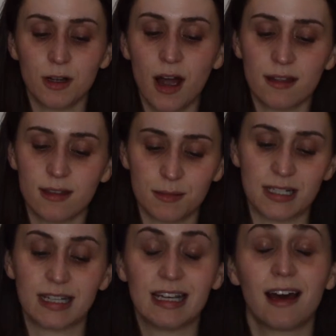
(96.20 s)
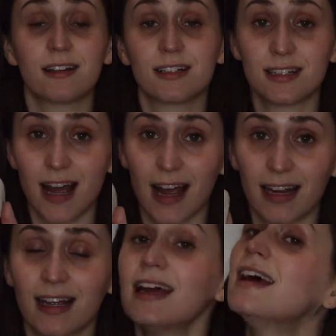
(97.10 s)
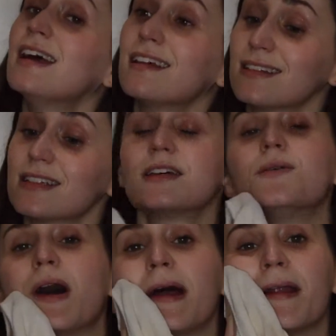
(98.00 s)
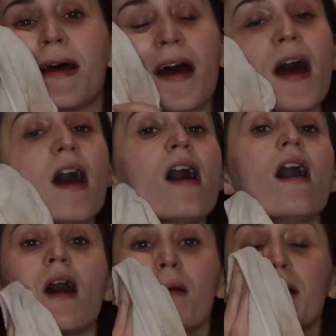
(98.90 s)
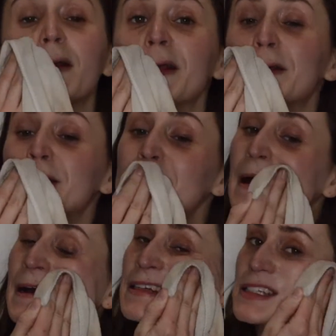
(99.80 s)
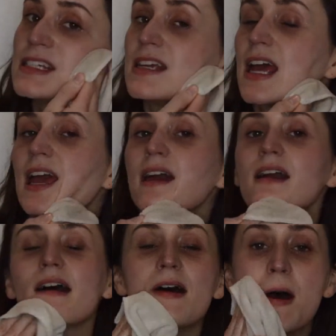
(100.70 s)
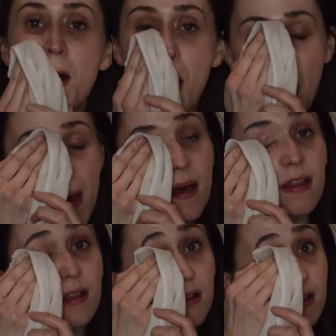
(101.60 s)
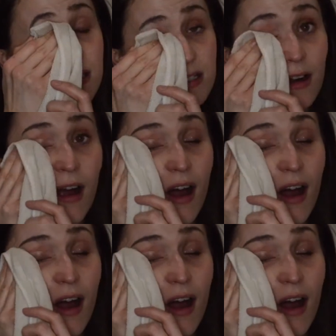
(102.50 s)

cloth, I'm going to take the other side that's still wet, and I'm going to use that to take the cleanser